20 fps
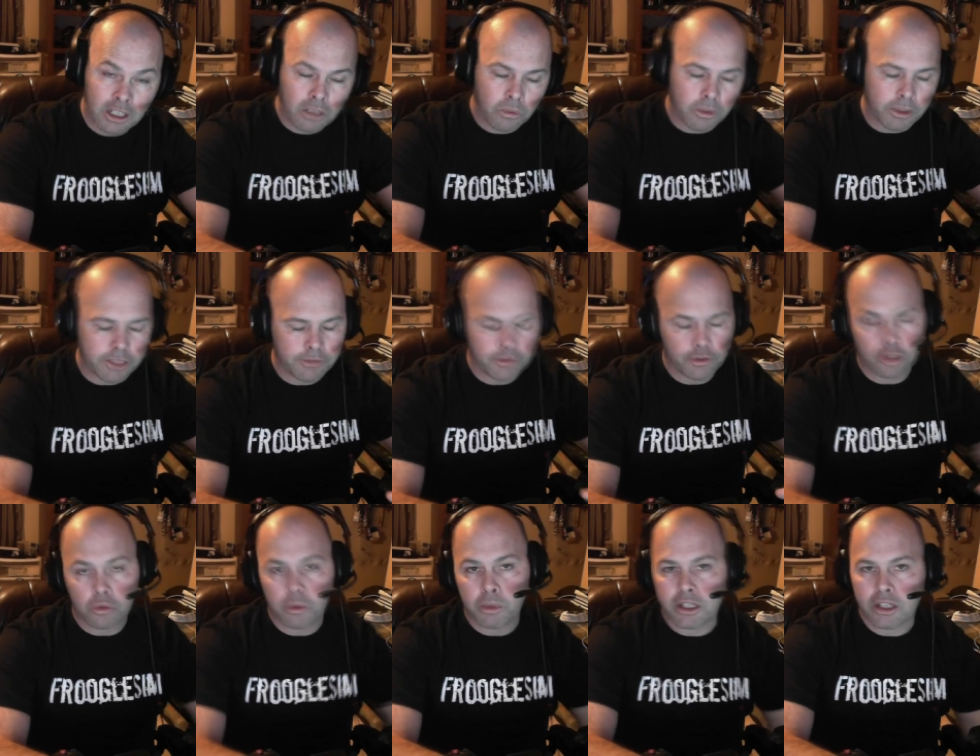which if
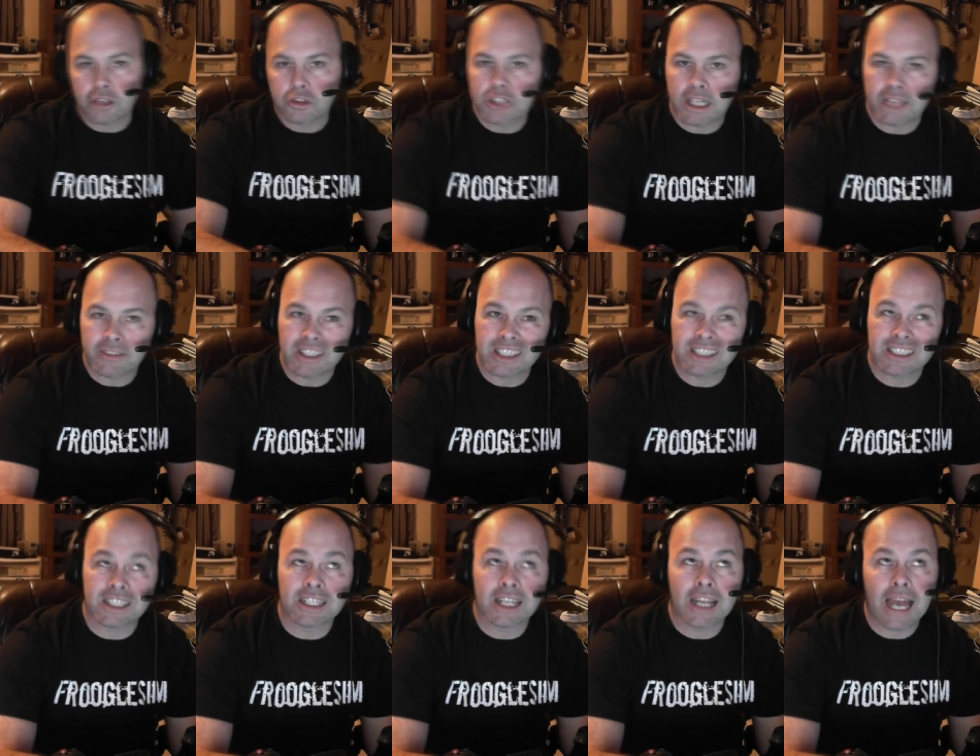you're on Windows 7
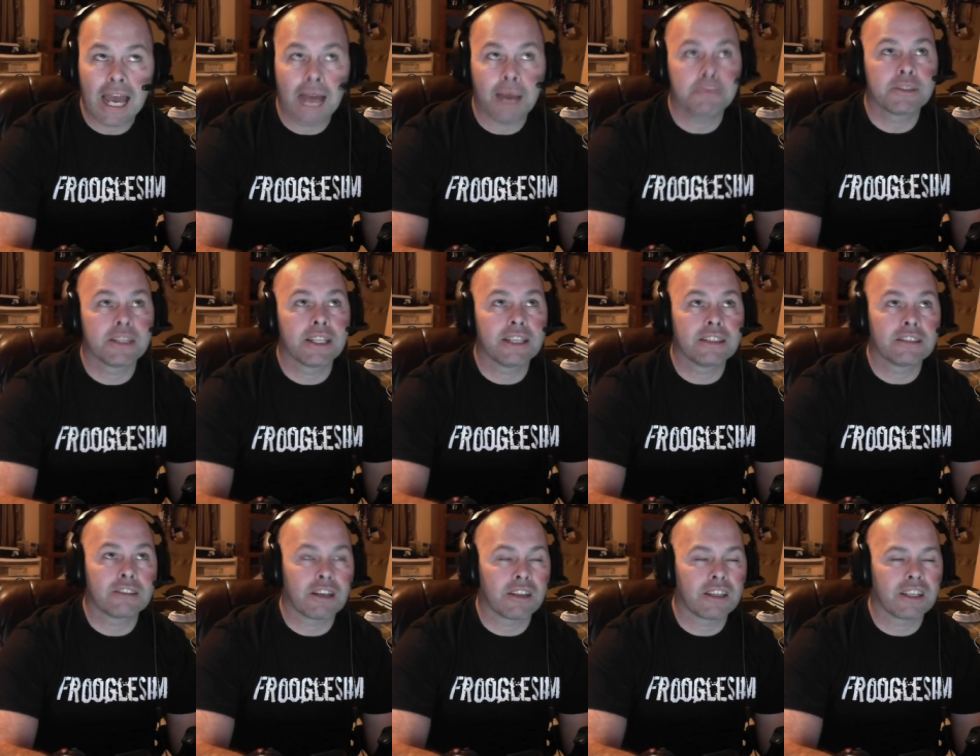is in app
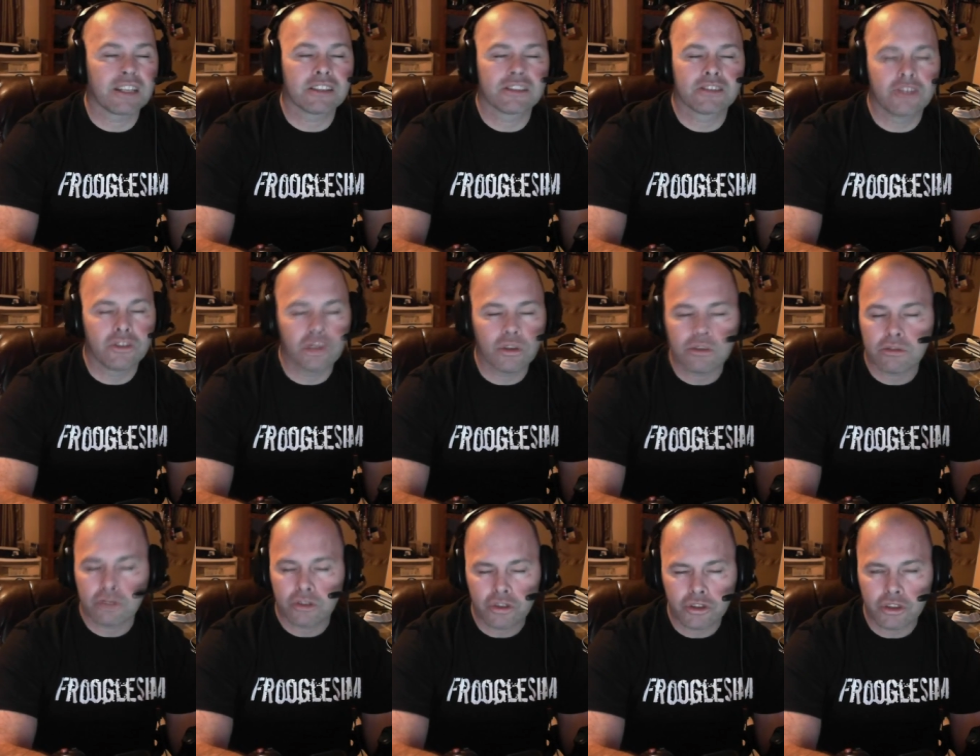data, I think it's
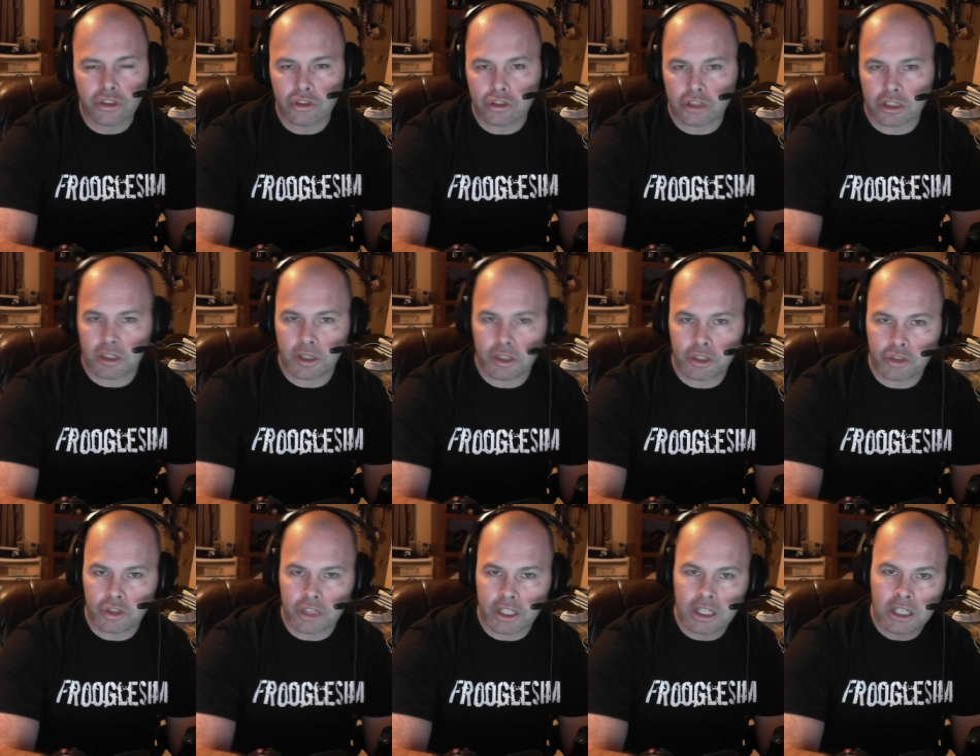your, your user
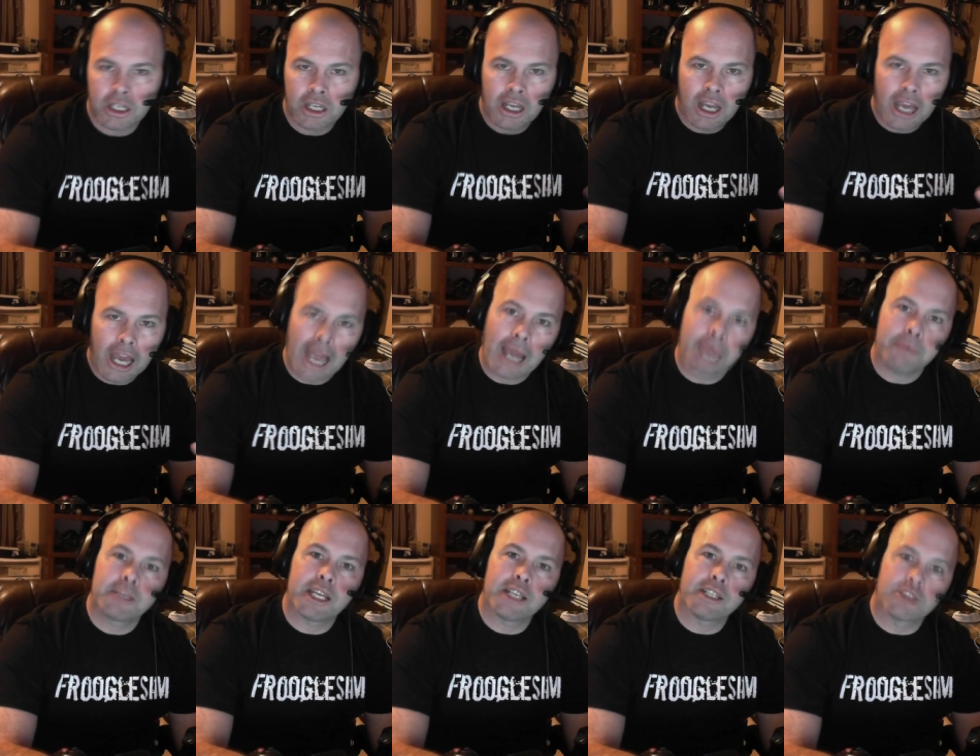directory,
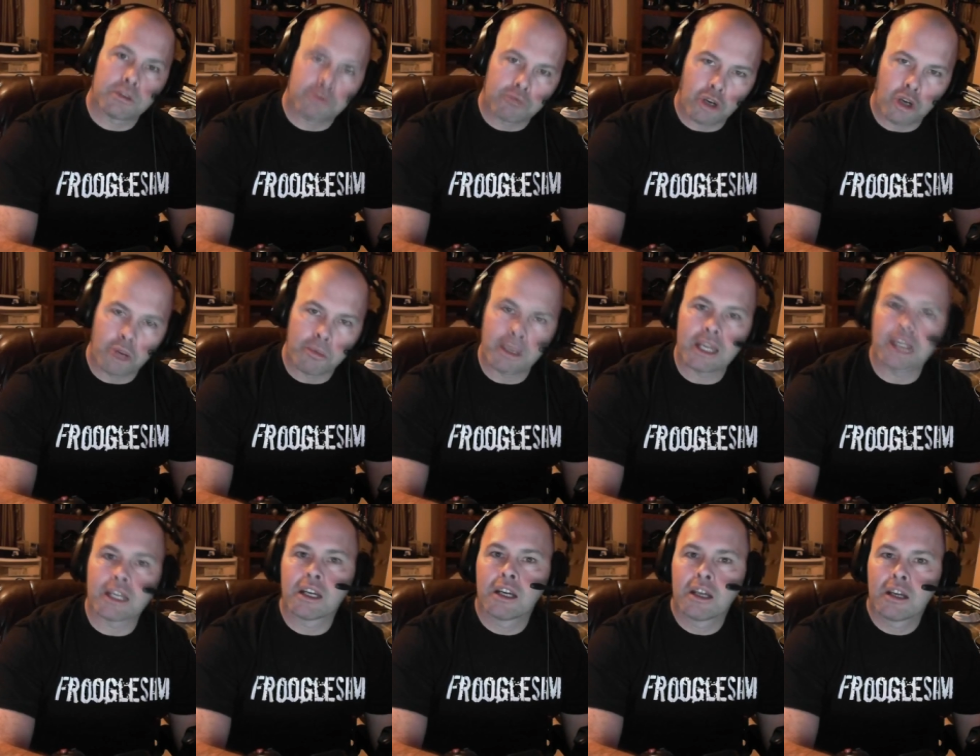app data
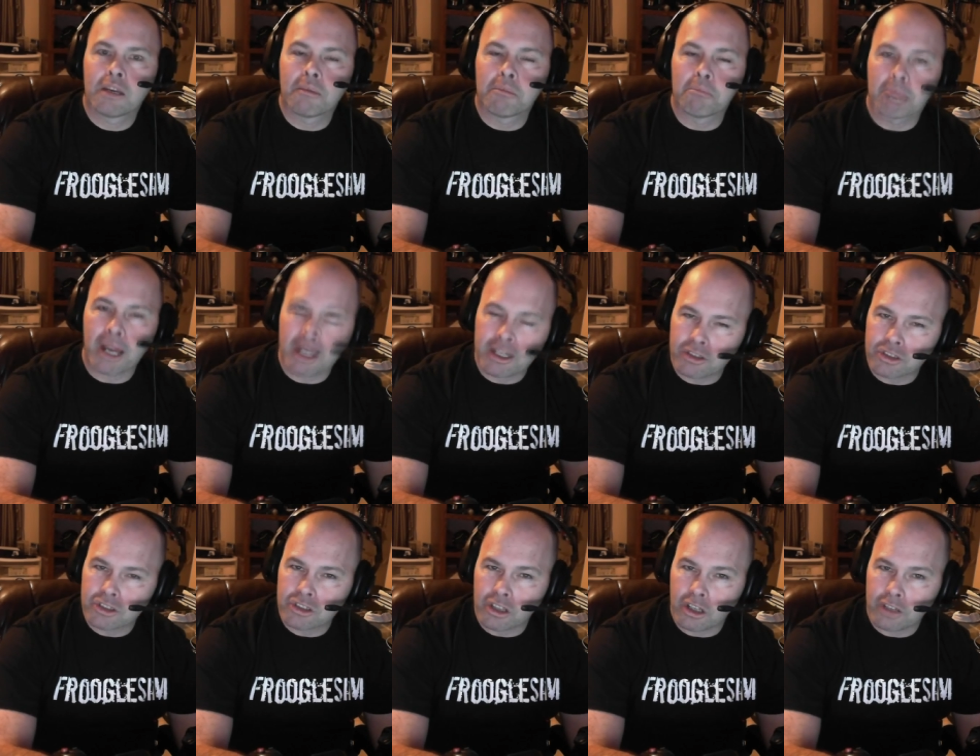roaming,
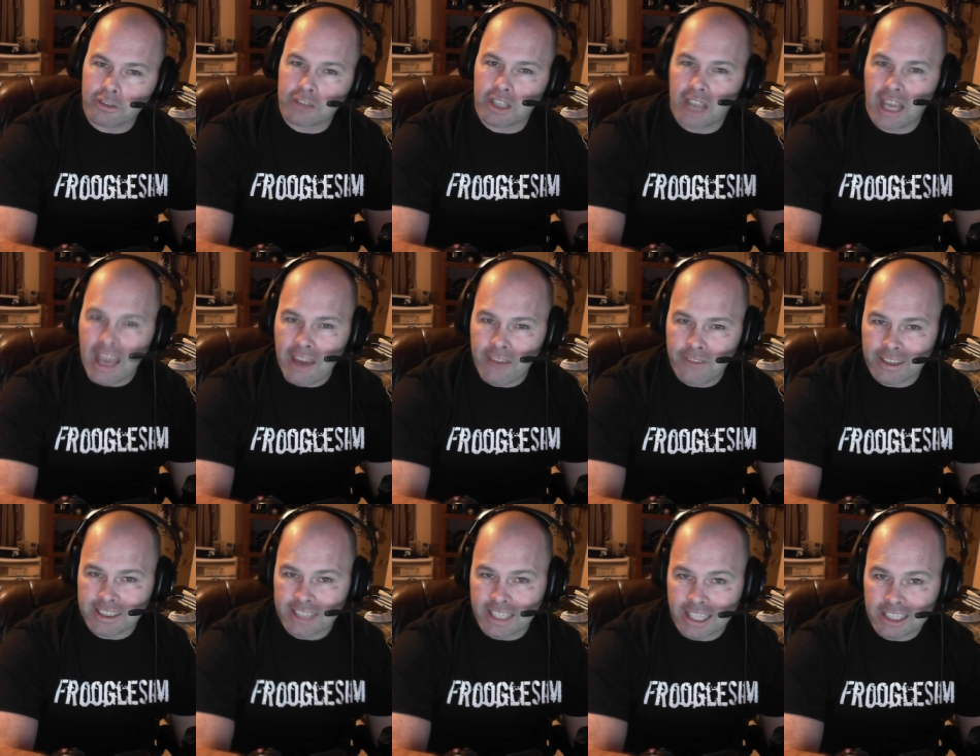Microsoft
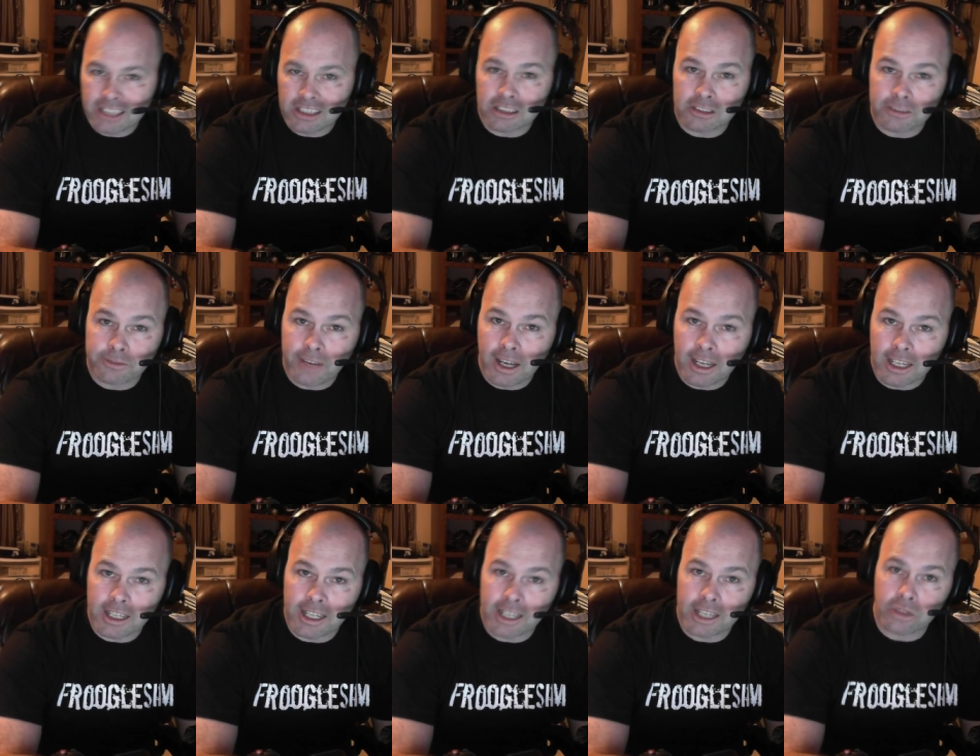FSX. There's a
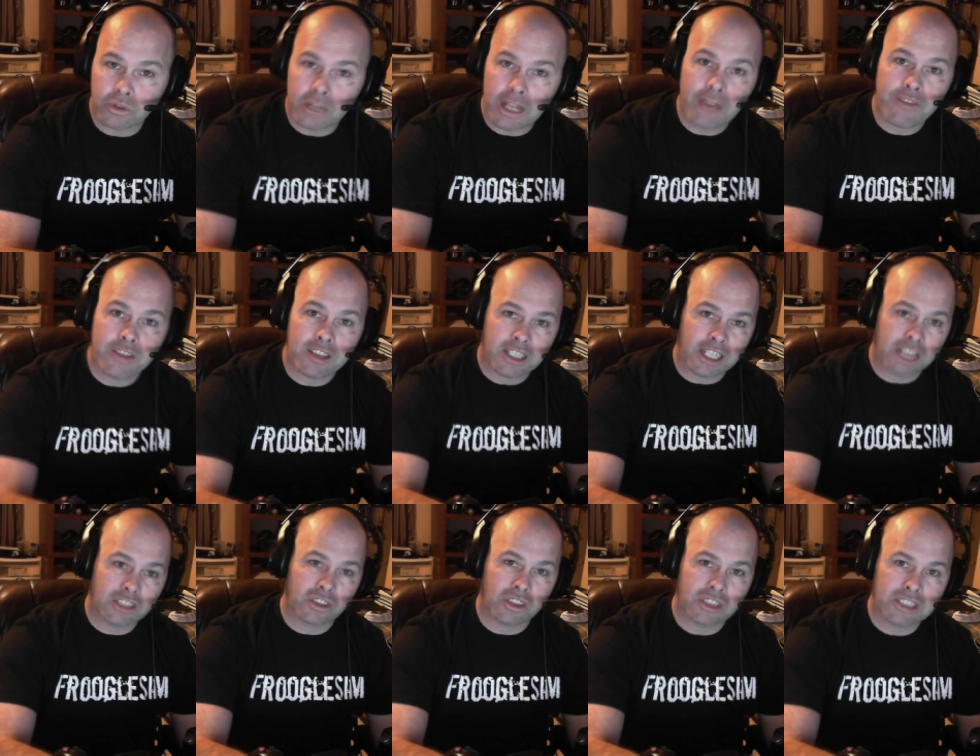file in there called
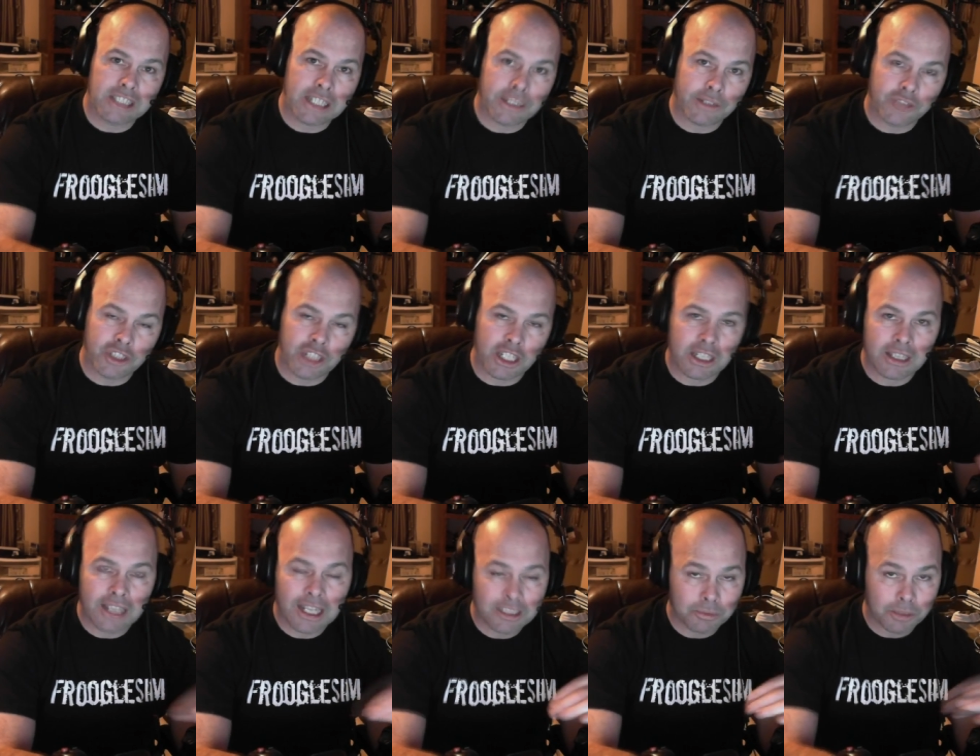
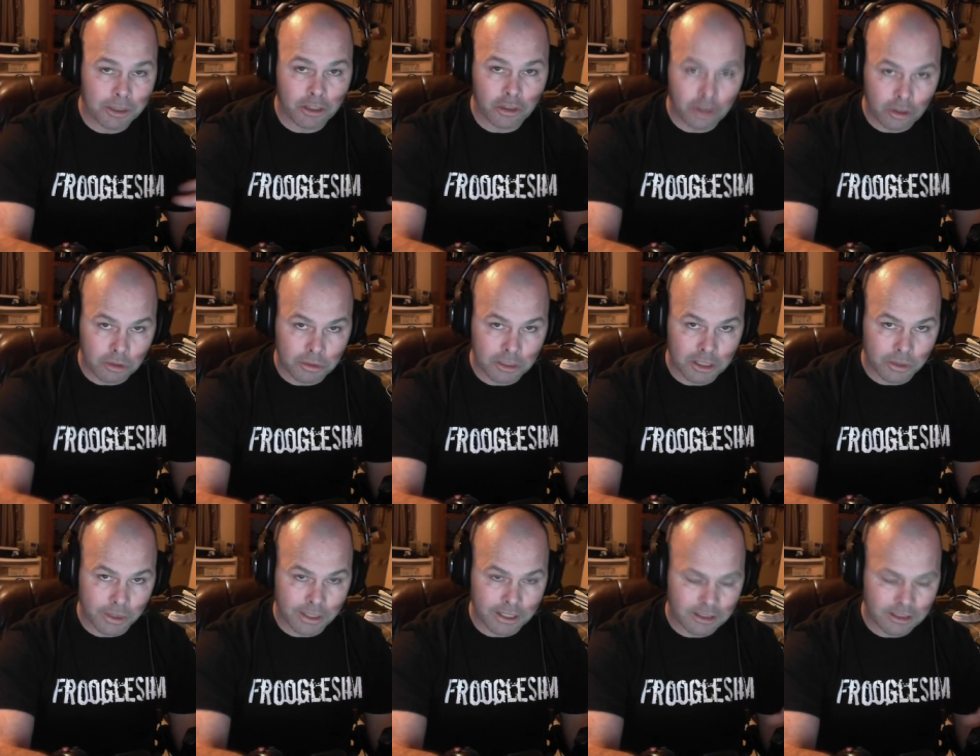fsx.cfg. That's where you normally tweak